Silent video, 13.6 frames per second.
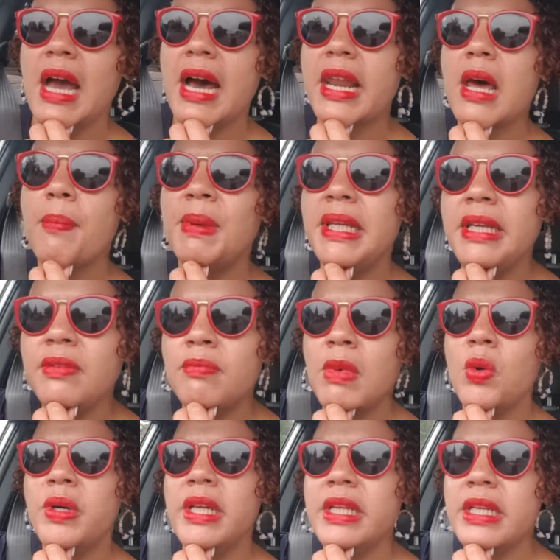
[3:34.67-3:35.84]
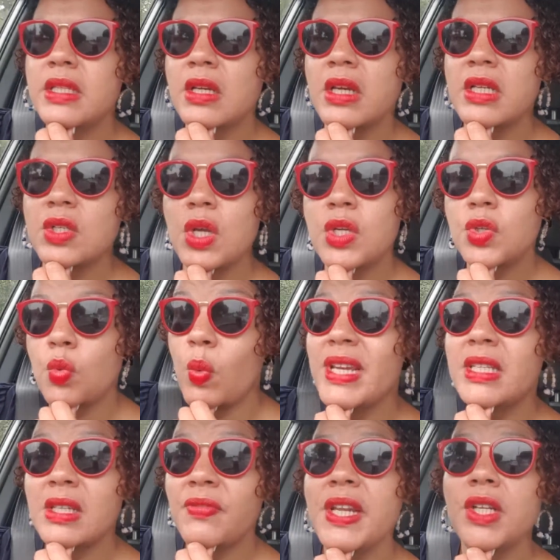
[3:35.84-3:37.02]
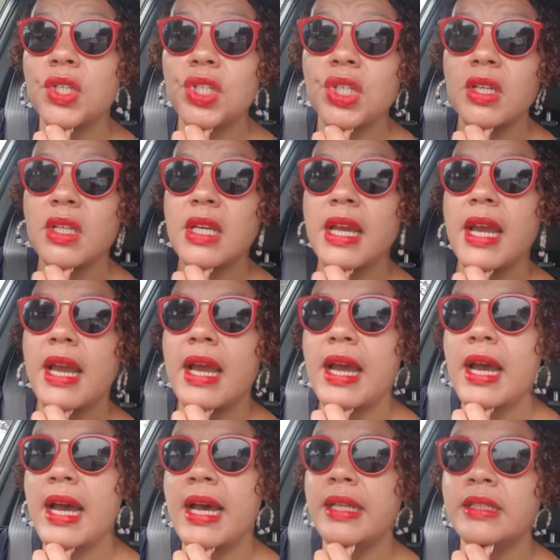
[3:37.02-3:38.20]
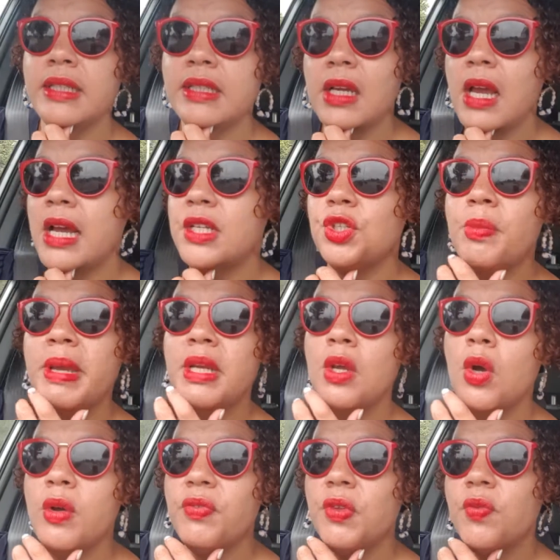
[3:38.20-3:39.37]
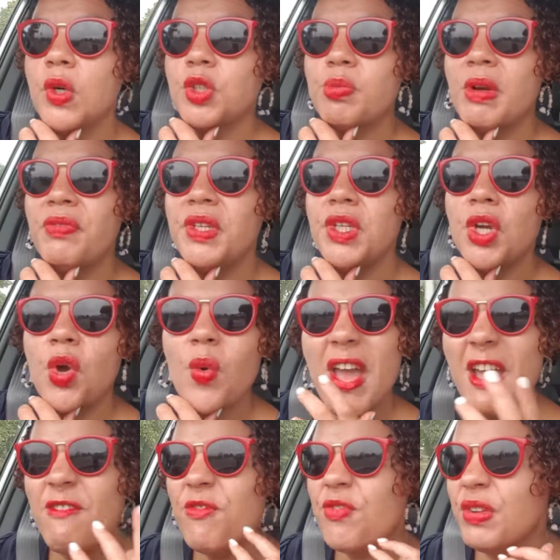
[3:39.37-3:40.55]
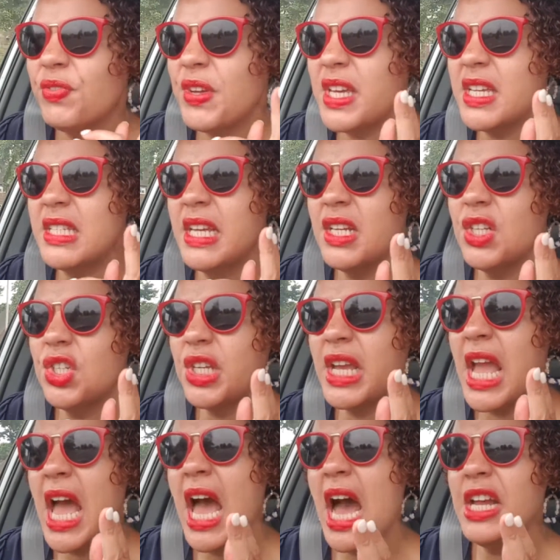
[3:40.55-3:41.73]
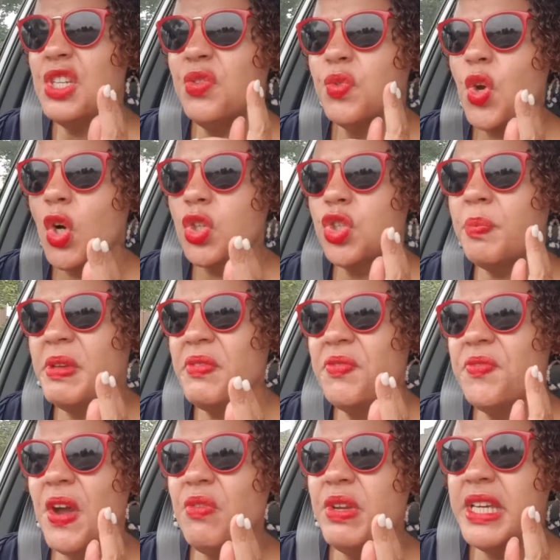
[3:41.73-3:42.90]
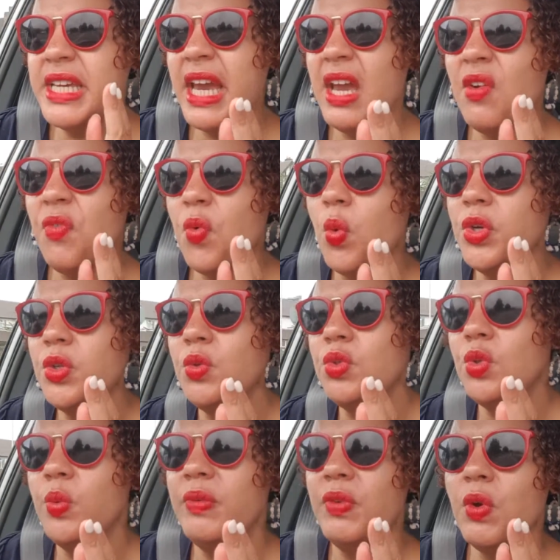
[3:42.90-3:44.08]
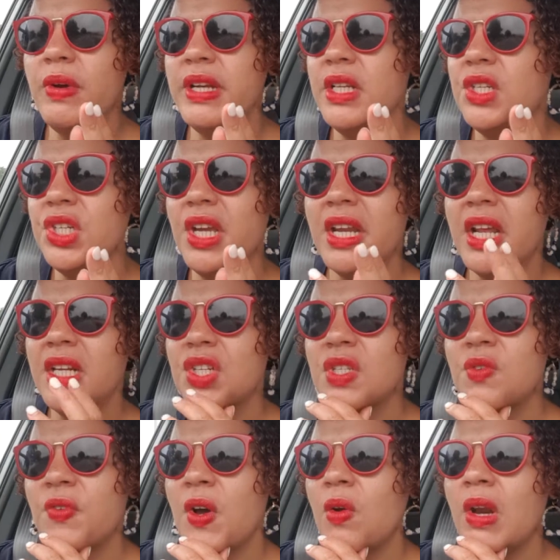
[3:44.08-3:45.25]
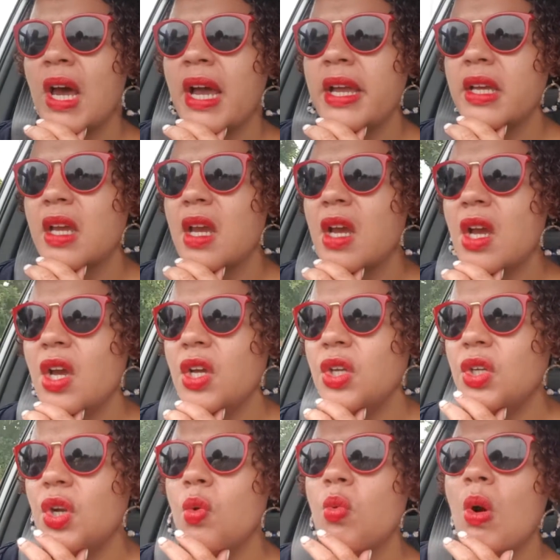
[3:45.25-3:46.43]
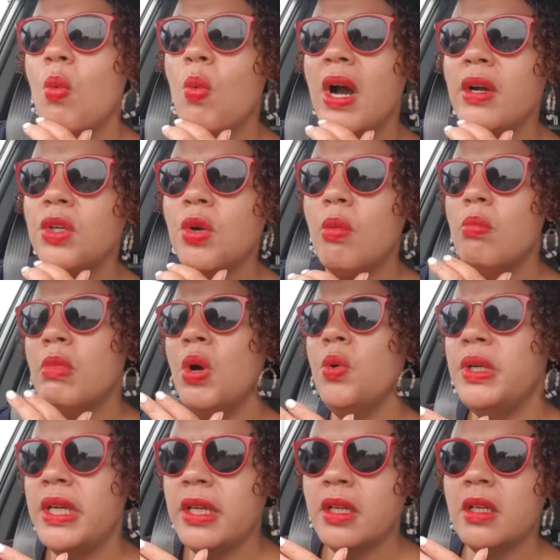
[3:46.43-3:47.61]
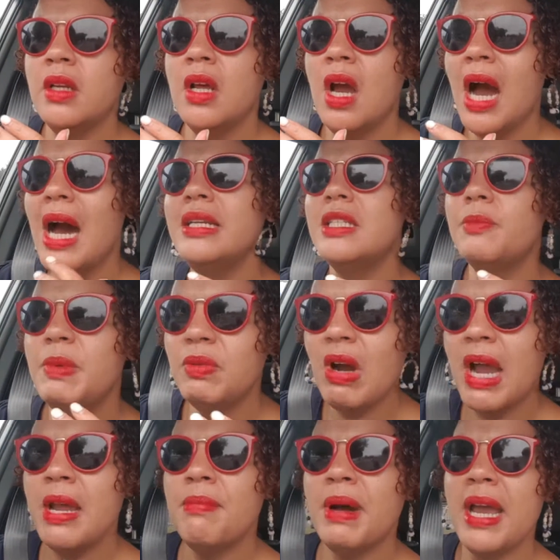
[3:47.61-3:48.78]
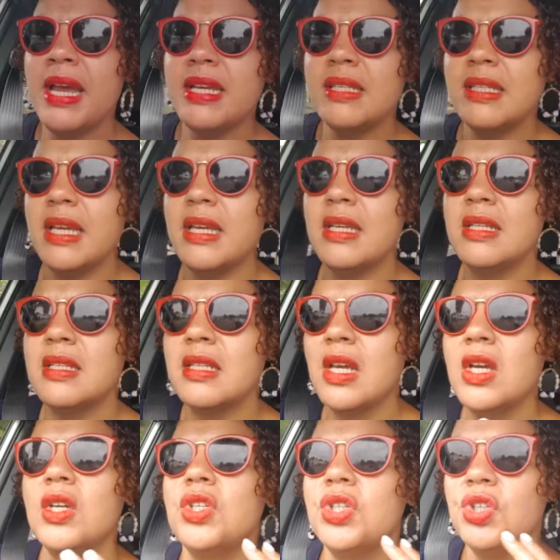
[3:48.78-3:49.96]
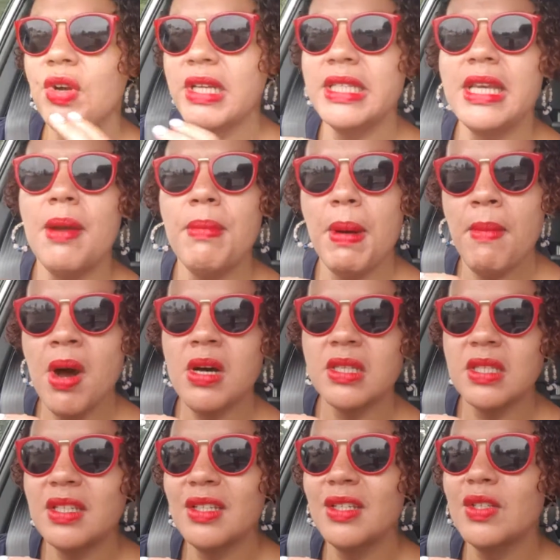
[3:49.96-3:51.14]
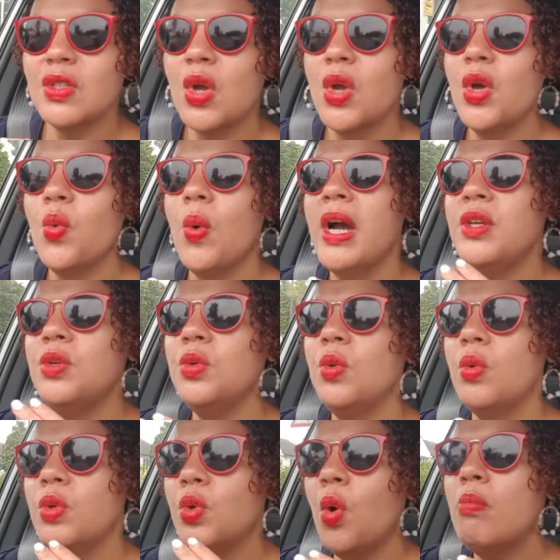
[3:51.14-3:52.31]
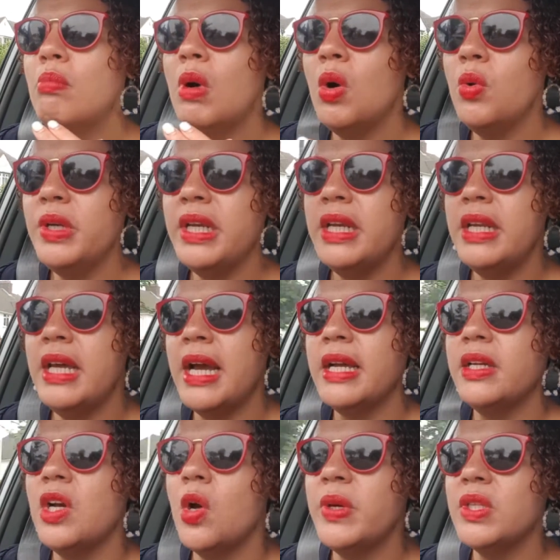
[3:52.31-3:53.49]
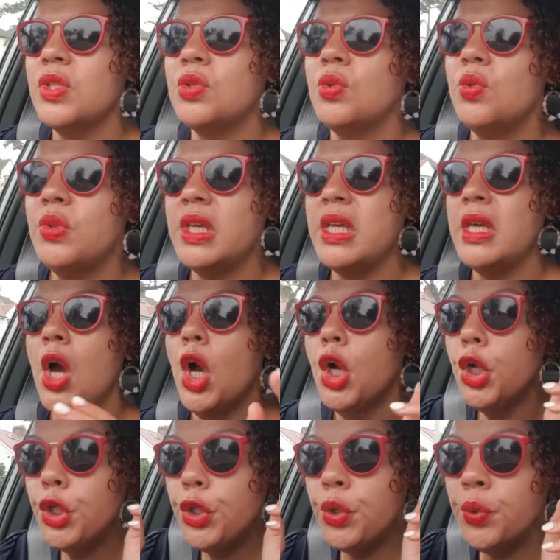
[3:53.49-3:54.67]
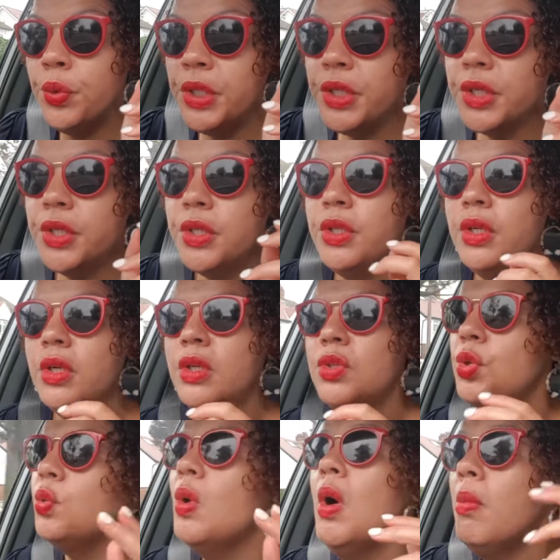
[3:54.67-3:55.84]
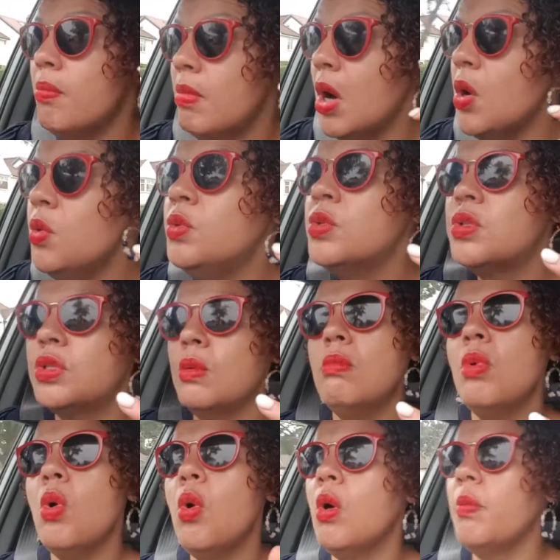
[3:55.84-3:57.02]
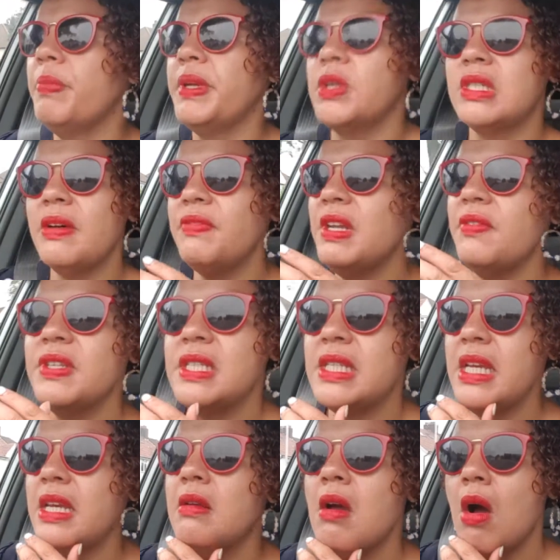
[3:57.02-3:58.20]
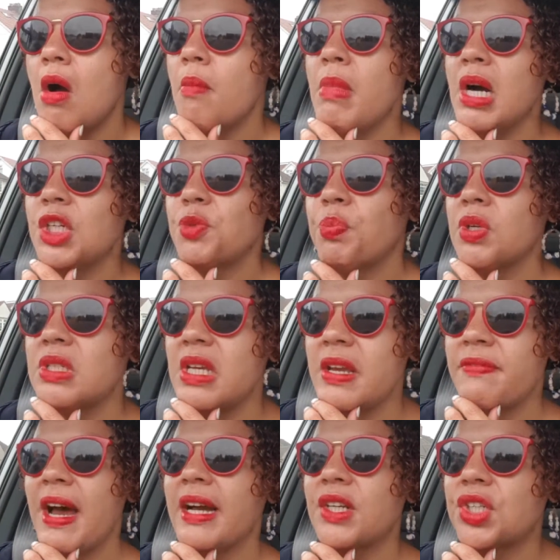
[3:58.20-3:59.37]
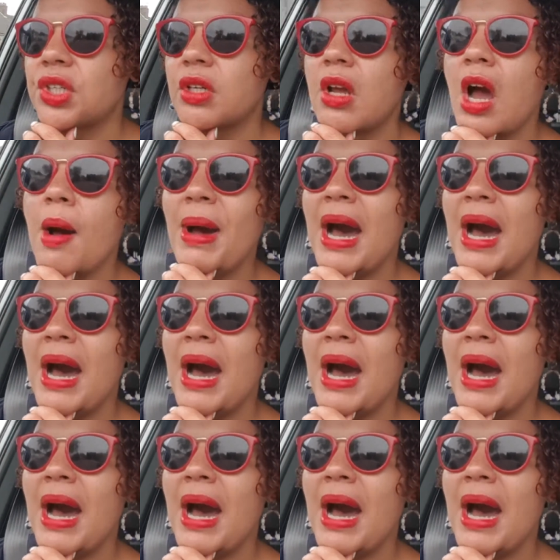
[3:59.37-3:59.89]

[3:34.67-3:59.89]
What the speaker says: And I believe moaning is a waste of energy. And as you may know, if you've watched my video, everything is energy. And you've got to be very careful what you do with your energy. And I just felt like, you know what, while you're moaning, I need to be writing my essays to try to get my master's. While you're moaning and going to the union to moan some more, because I've never seen much positive action come